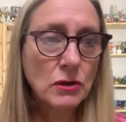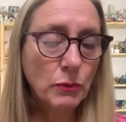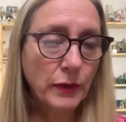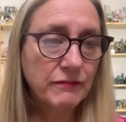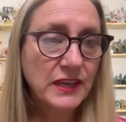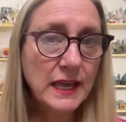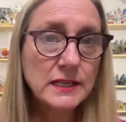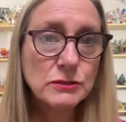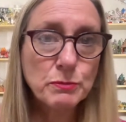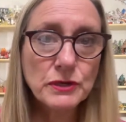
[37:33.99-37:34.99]
We have
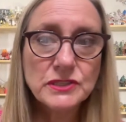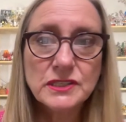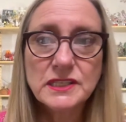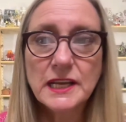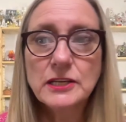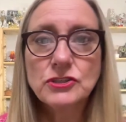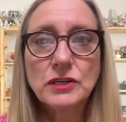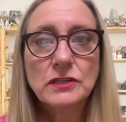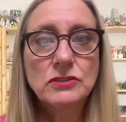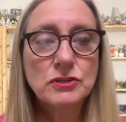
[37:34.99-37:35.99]
case
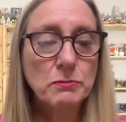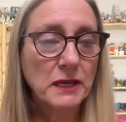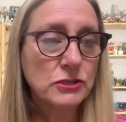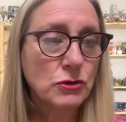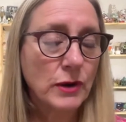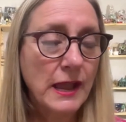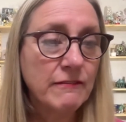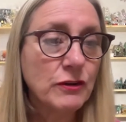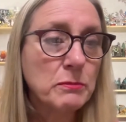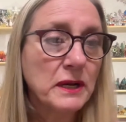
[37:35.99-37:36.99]
presentations to make sure
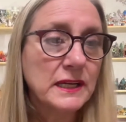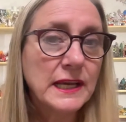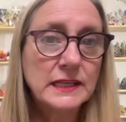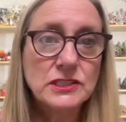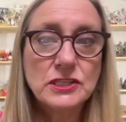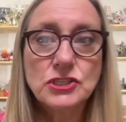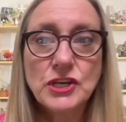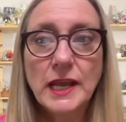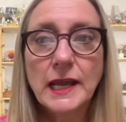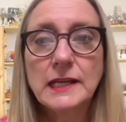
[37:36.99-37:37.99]
everybody gets a
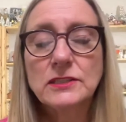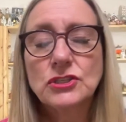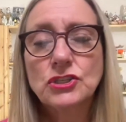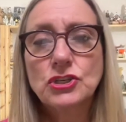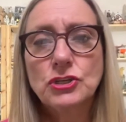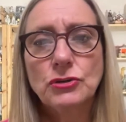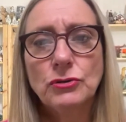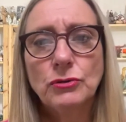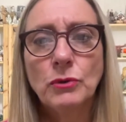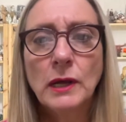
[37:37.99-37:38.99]
chance
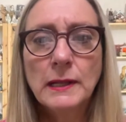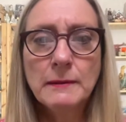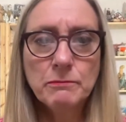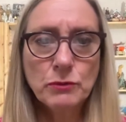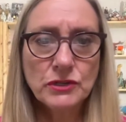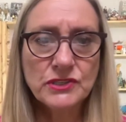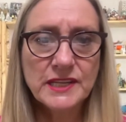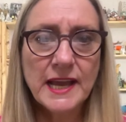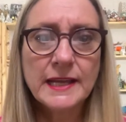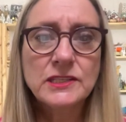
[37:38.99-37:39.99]
to
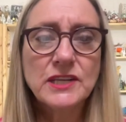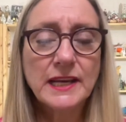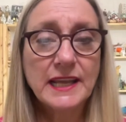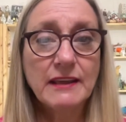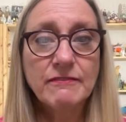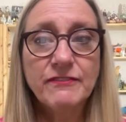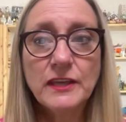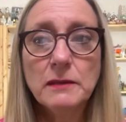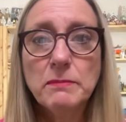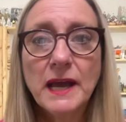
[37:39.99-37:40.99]
present and get
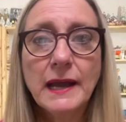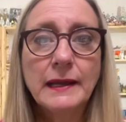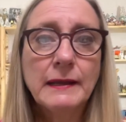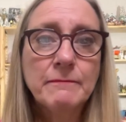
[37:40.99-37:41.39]
feedback.